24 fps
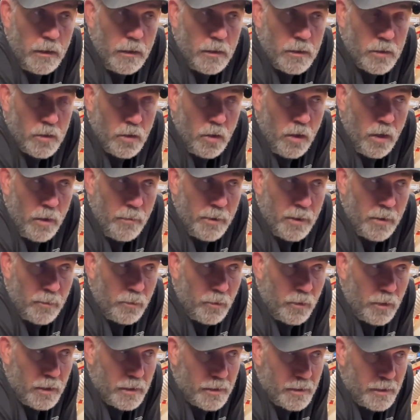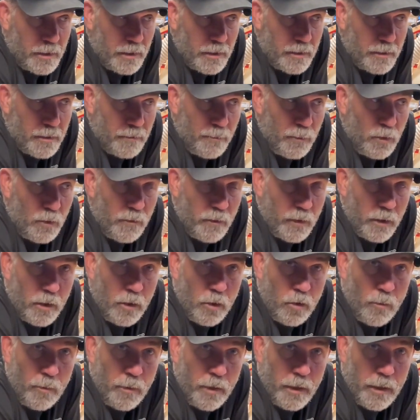So I'm in the process of moving
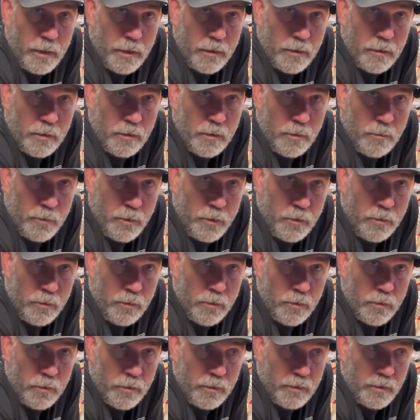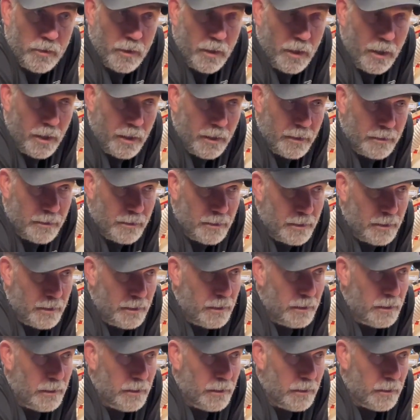all my computers and IT
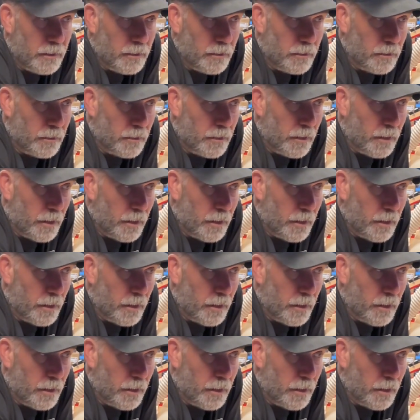and